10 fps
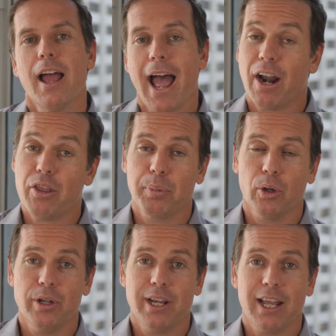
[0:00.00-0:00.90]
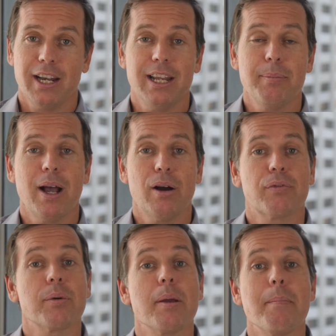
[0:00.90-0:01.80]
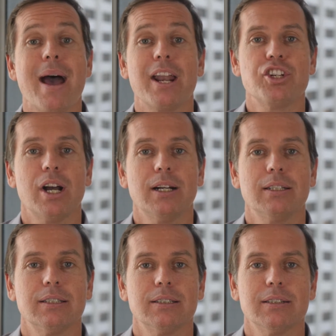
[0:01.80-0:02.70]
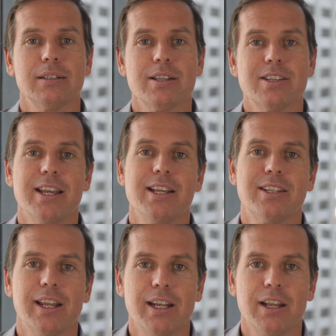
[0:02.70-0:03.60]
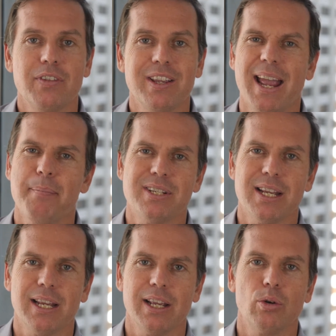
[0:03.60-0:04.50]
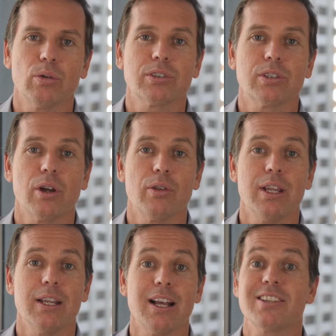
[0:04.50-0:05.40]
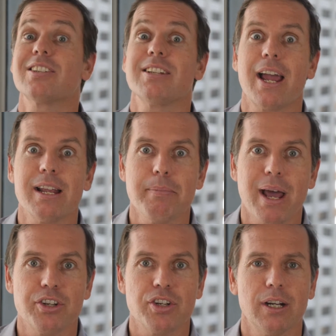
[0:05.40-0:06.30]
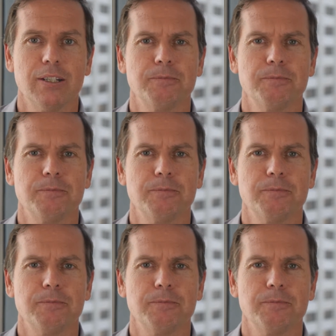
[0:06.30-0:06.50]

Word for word: Out of the blue, you get an email from your manager, CCing in the MD and also the uh, state manager.